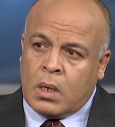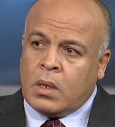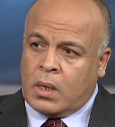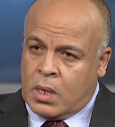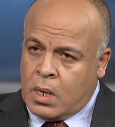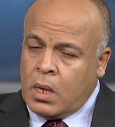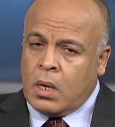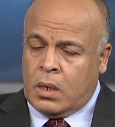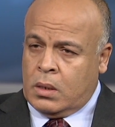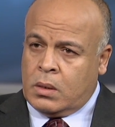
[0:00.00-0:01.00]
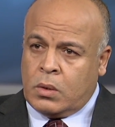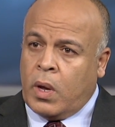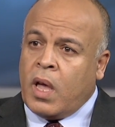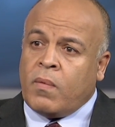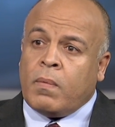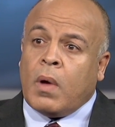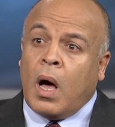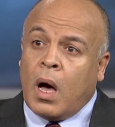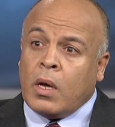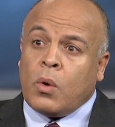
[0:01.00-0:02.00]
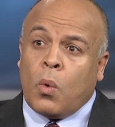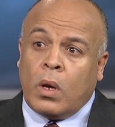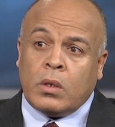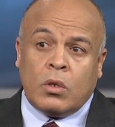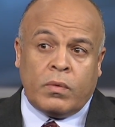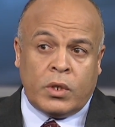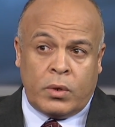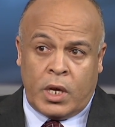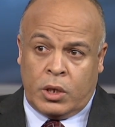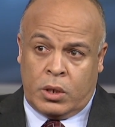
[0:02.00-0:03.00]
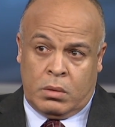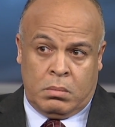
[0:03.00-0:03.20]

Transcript: The key is to have high quality of education.